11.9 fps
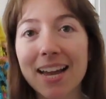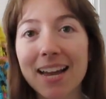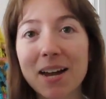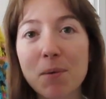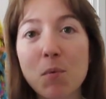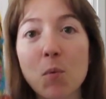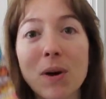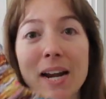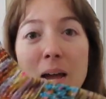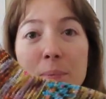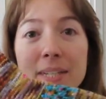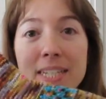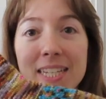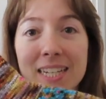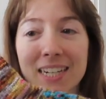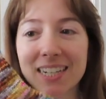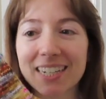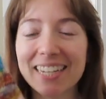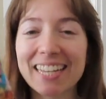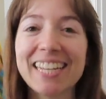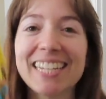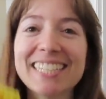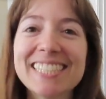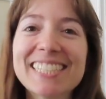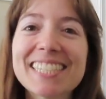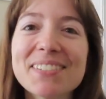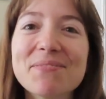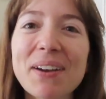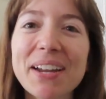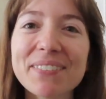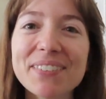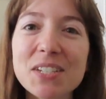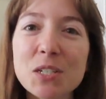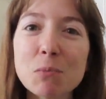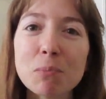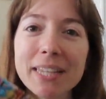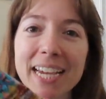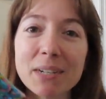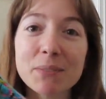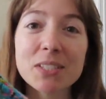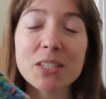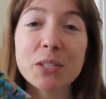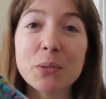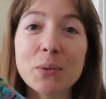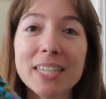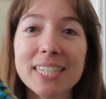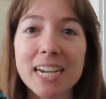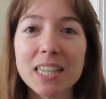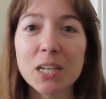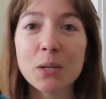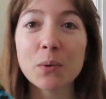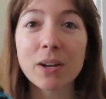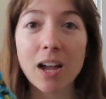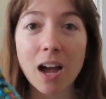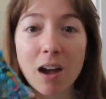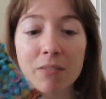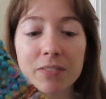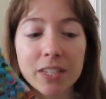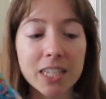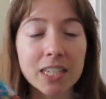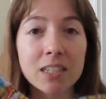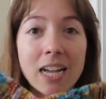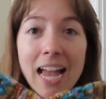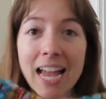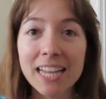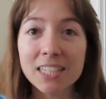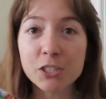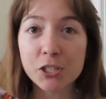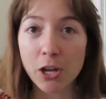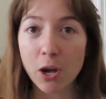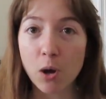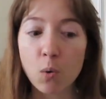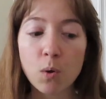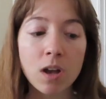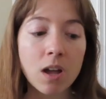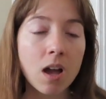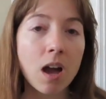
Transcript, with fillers: Um, what happened here is my original plan was to do a yellow cuff, heel, and toe.